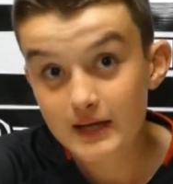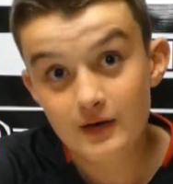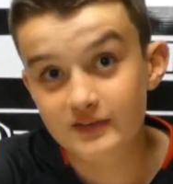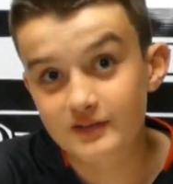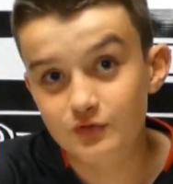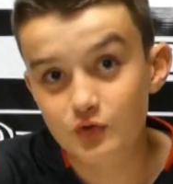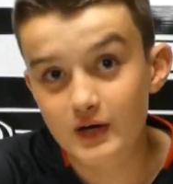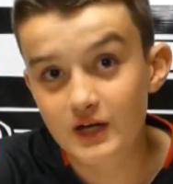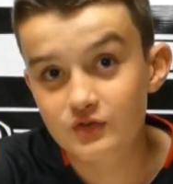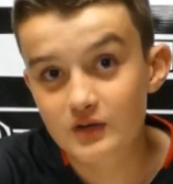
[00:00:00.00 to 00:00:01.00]
Here at Tough
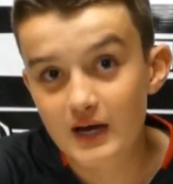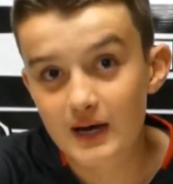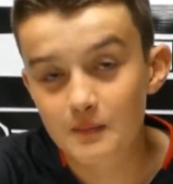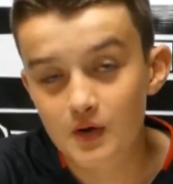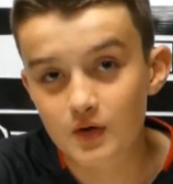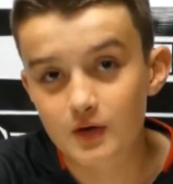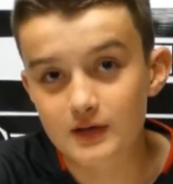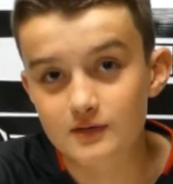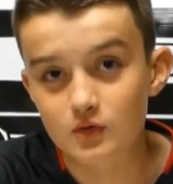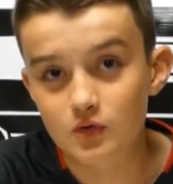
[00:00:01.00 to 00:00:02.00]
Garage, our motto
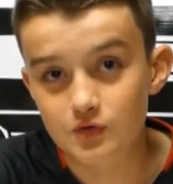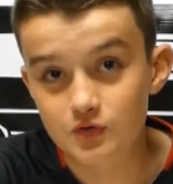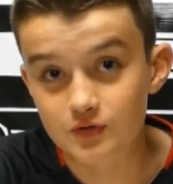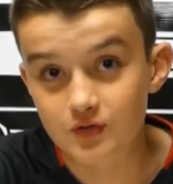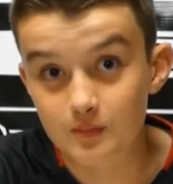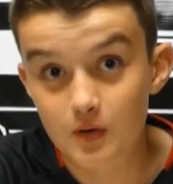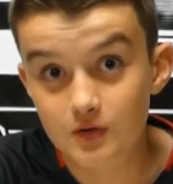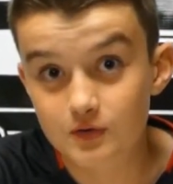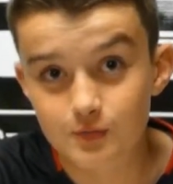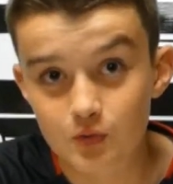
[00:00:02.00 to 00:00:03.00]
is all sorts of
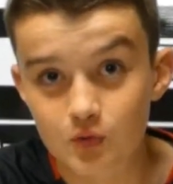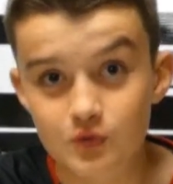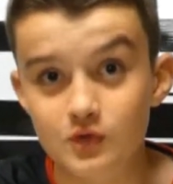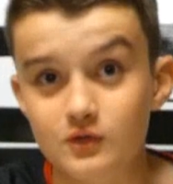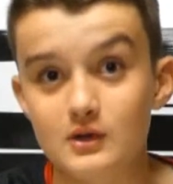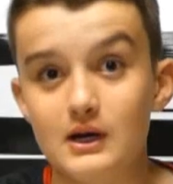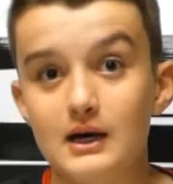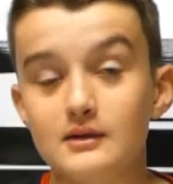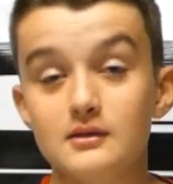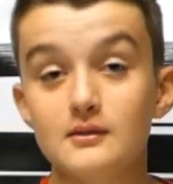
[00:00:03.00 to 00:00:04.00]
mods for all sorts of
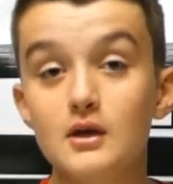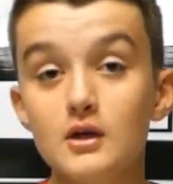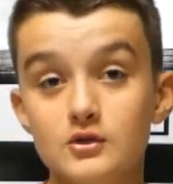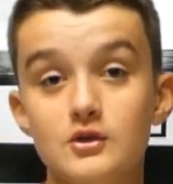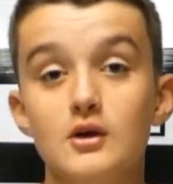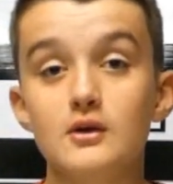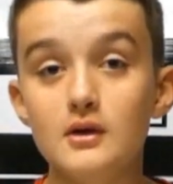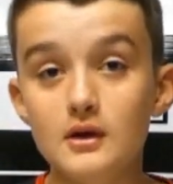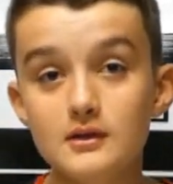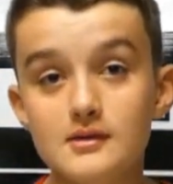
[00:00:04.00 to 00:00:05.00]
cars. So
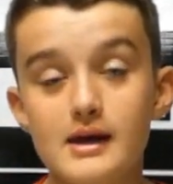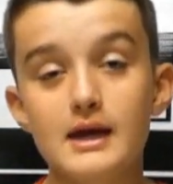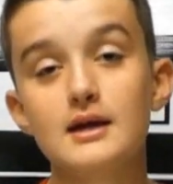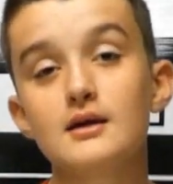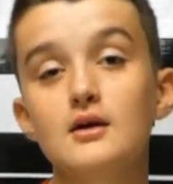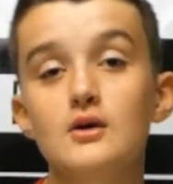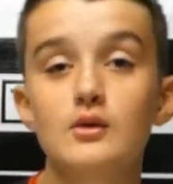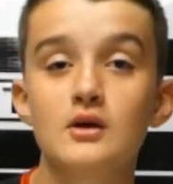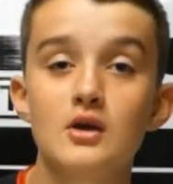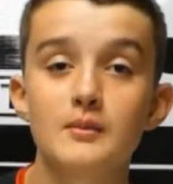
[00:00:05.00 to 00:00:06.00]
today
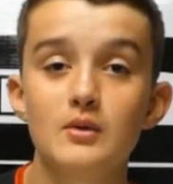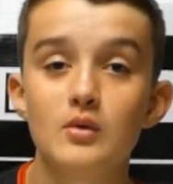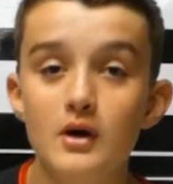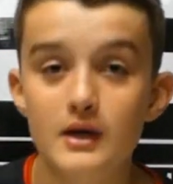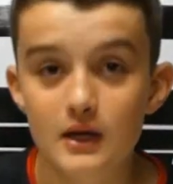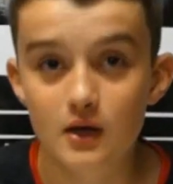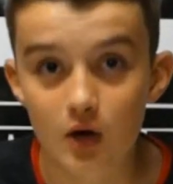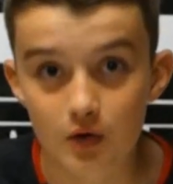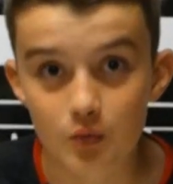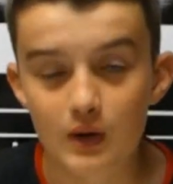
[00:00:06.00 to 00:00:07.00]
we're going to be
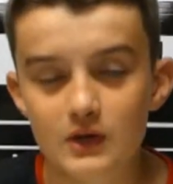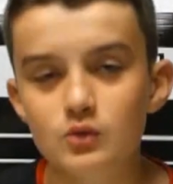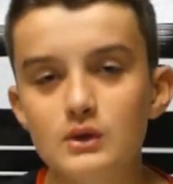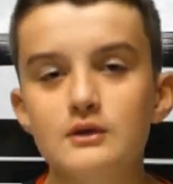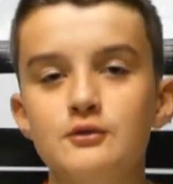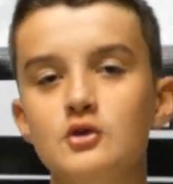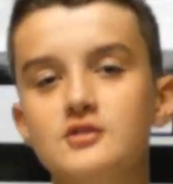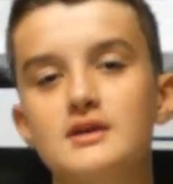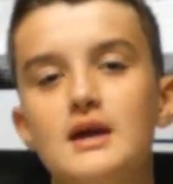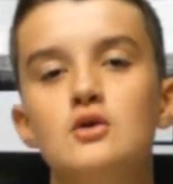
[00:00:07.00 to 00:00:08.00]
working on
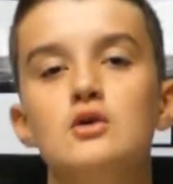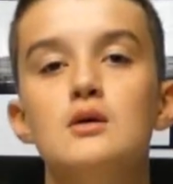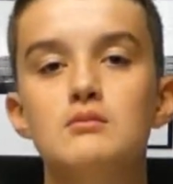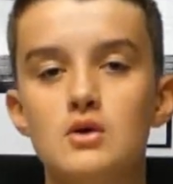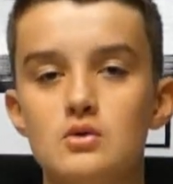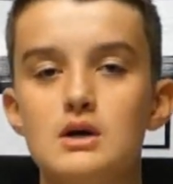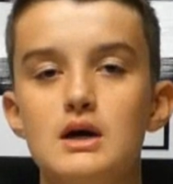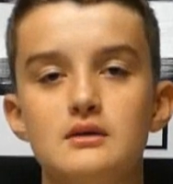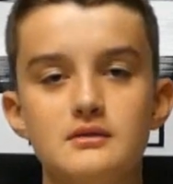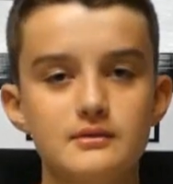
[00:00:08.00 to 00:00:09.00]
1/24 scale model
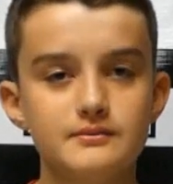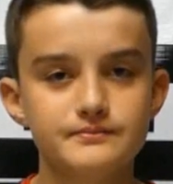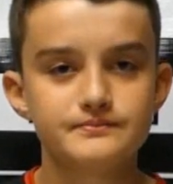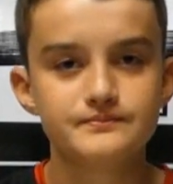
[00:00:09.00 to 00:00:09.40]
cars.